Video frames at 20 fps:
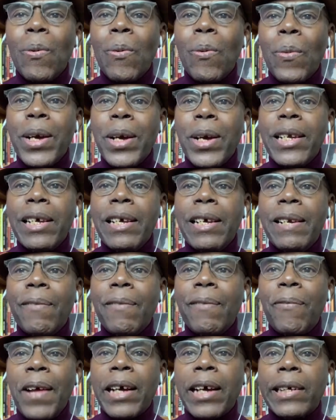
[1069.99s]
when,
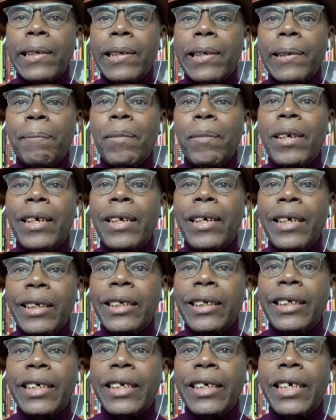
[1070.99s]
in fact,
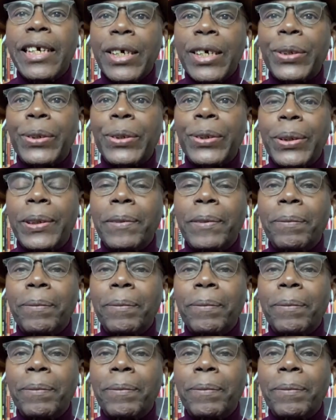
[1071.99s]
his generation